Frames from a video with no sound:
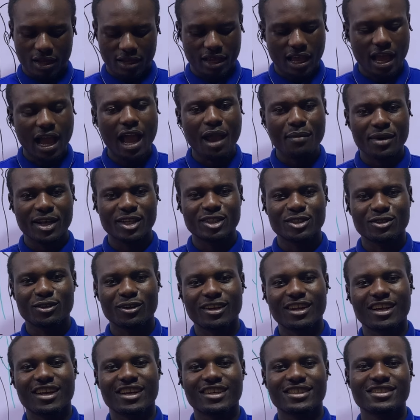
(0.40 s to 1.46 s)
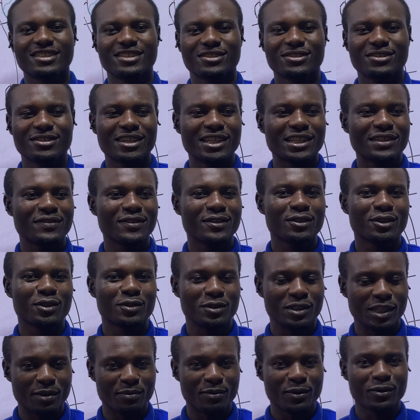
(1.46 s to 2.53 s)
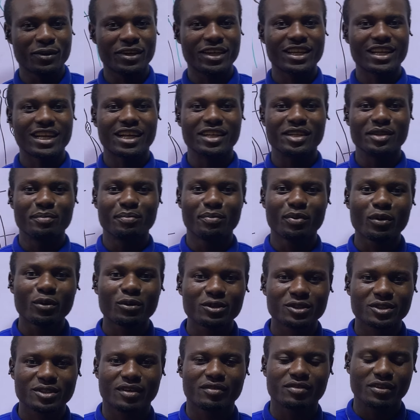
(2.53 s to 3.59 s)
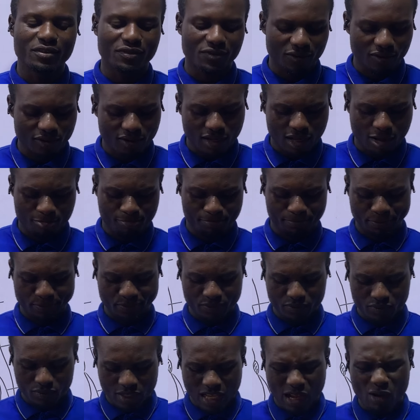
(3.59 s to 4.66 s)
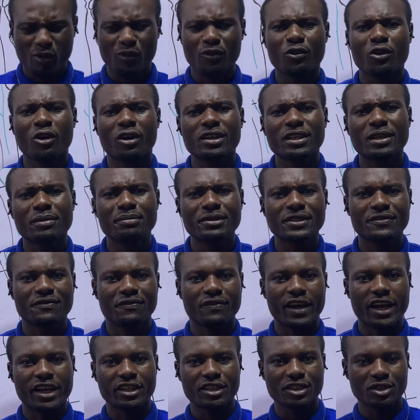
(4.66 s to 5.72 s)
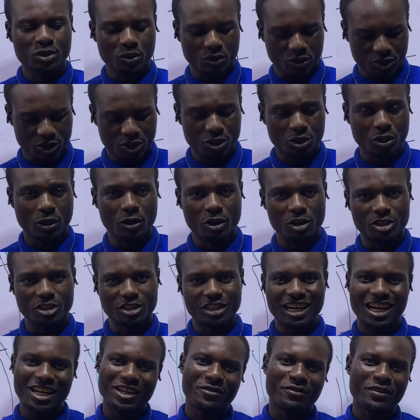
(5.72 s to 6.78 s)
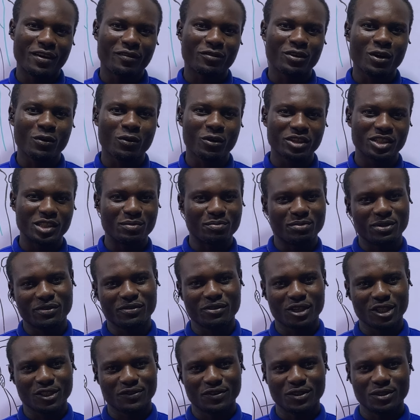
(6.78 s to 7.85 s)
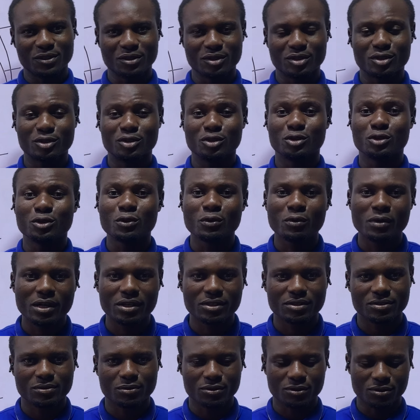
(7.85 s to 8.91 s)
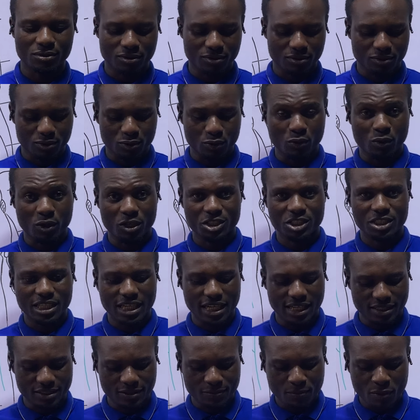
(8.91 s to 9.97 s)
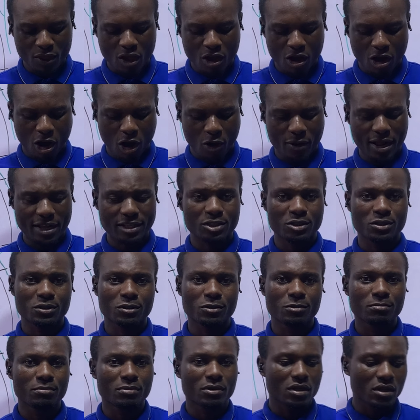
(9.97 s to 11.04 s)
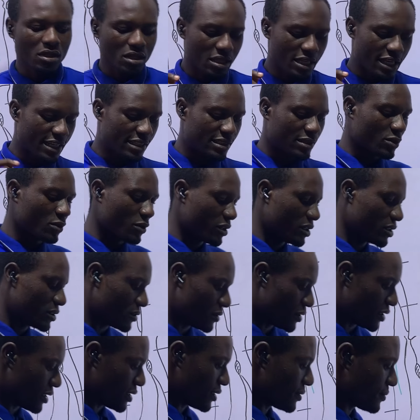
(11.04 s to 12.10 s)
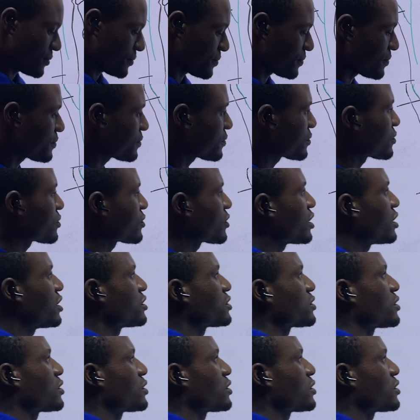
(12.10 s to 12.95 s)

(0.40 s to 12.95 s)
Hi my scholars, in today's video we shall be looking at the bones of the forearm. And we've gone a bit far in this osteology, and if you have not watched the previous videos, do well to watch that. Alright, so let's go into it.